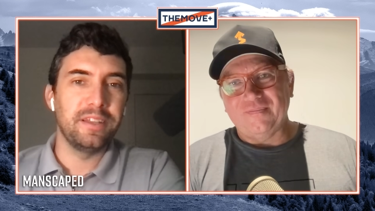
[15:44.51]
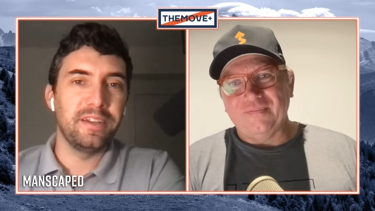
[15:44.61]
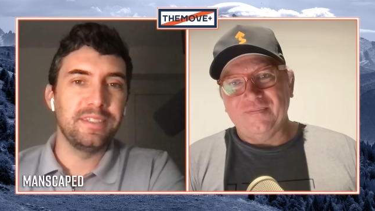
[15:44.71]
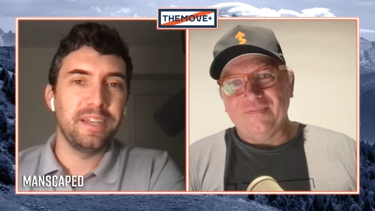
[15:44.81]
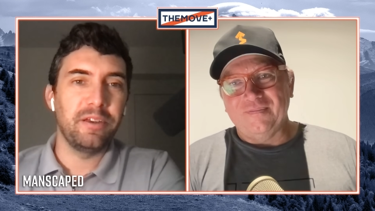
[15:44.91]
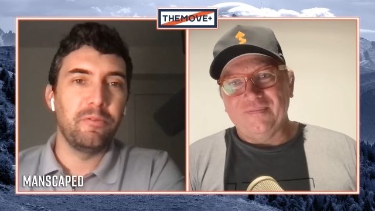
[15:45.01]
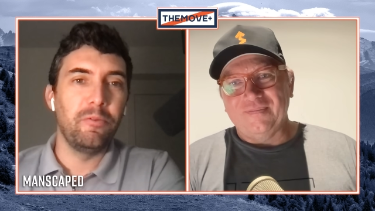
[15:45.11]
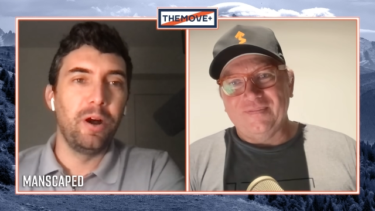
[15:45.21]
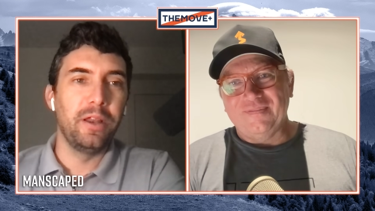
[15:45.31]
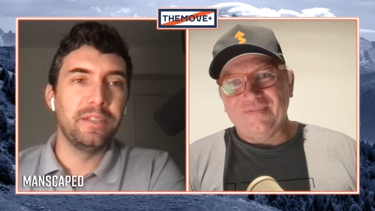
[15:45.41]
Speaker 1: and it's like
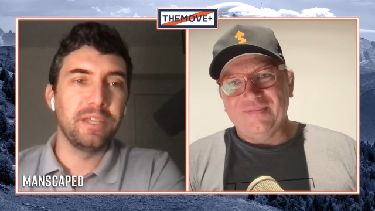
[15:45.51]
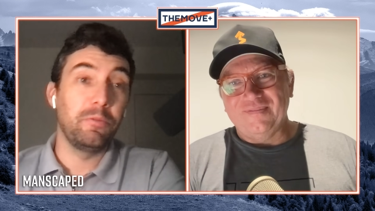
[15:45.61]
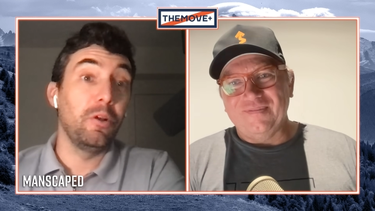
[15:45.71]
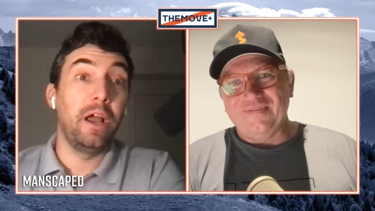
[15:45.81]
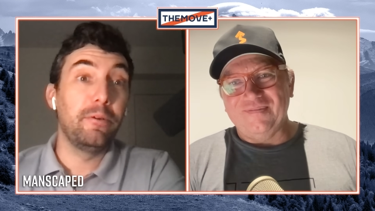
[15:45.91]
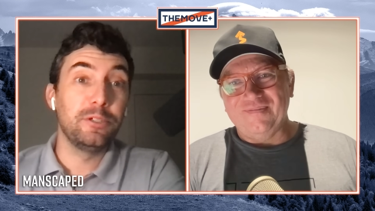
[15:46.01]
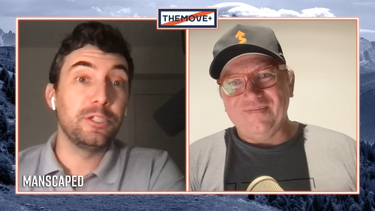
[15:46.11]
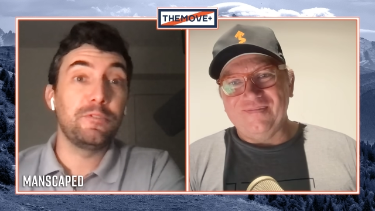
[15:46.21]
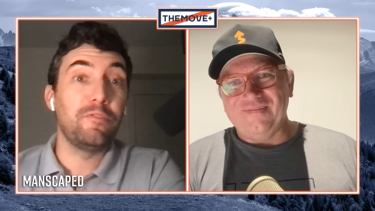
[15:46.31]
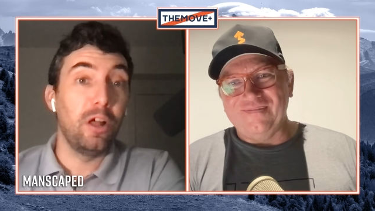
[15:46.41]
one is like well i was just
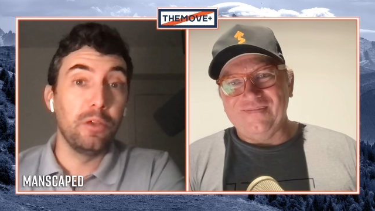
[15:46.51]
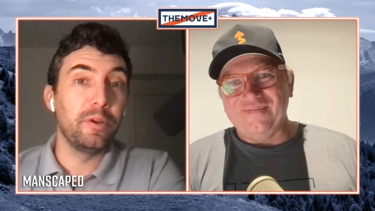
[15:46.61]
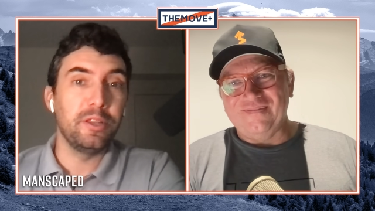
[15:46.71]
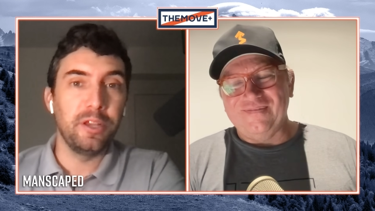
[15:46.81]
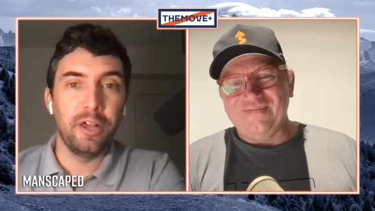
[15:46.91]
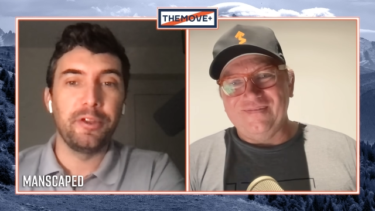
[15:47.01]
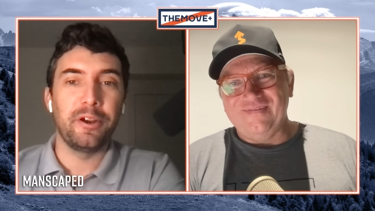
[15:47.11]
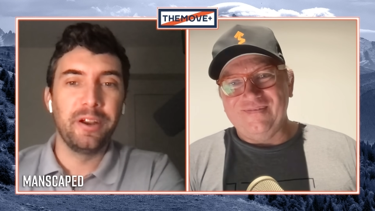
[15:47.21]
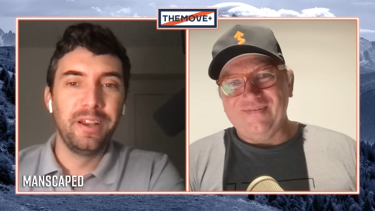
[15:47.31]
following the other